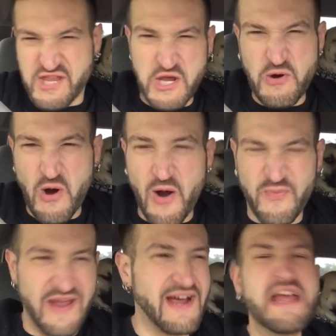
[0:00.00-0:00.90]

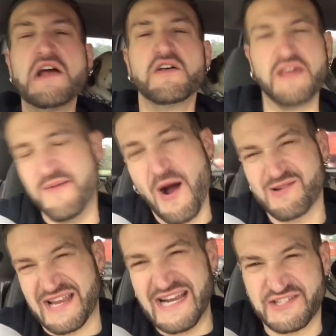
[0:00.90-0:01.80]
Duhop here, the
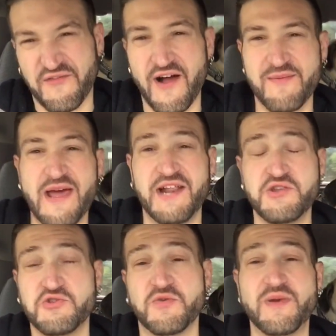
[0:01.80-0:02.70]
most electrifying man
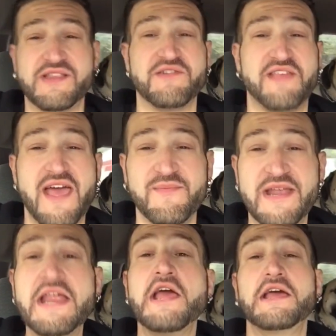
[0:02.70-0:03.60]
on YouTube
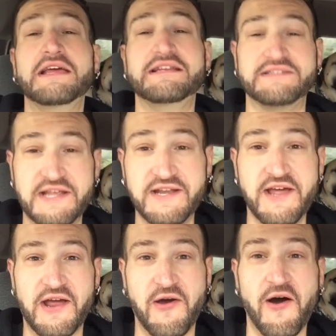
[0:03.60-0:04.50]
entertainment is in
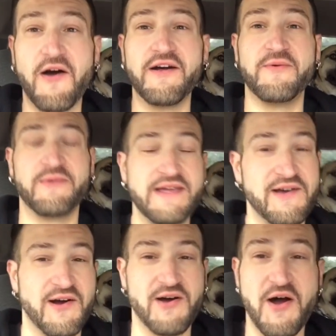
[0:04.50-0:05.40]
the car and
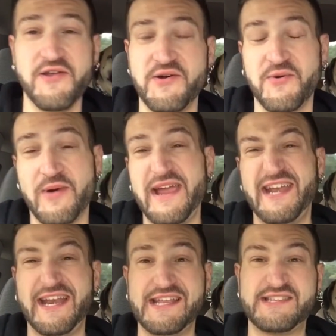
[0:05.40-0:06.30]
we are on the
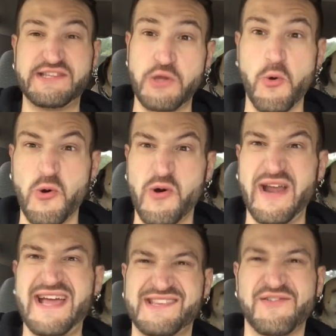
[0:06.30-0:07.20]
way to the store.
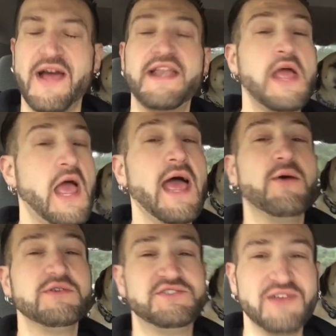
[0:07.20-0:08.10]
That's right.
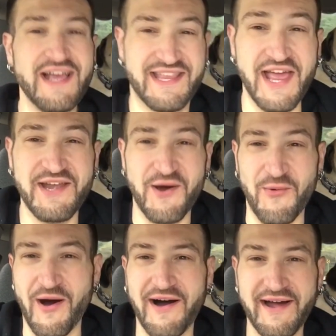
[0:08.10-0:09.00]
And would you like to know
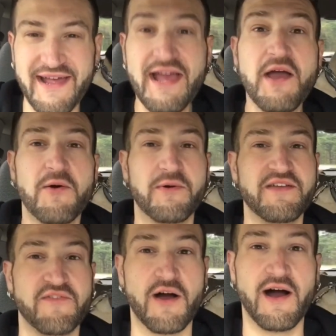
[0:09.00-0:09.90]
why?
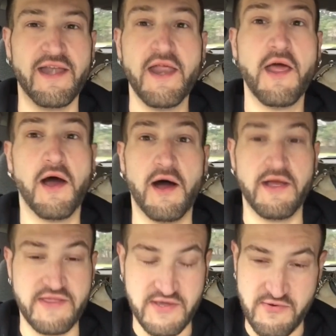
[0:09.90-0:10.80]
We've got
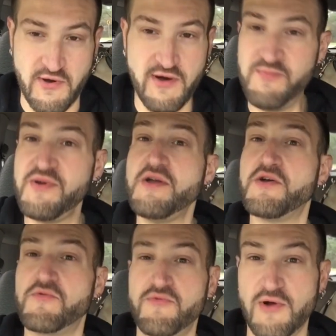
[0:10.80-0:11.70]
uh, Duhop,
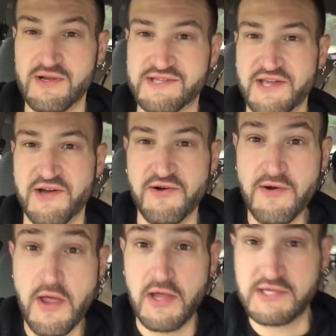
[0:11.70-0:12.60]
Roscoe,
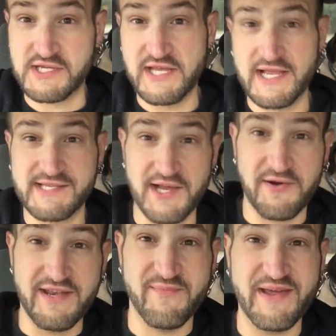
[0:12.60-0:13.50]

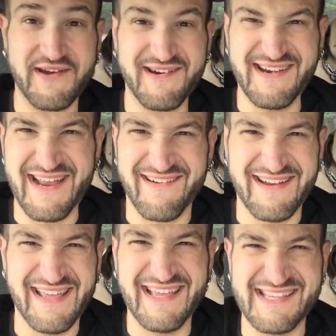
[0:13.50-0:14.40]
Cienzo in the mirror. There
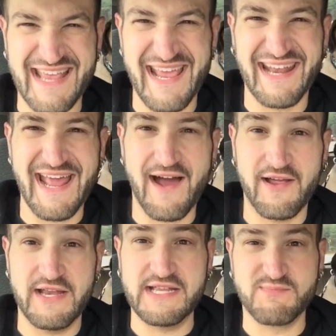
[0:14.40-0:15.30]
he is hanging
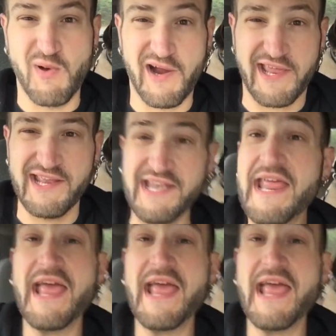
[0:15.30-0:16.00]
out in his bucket.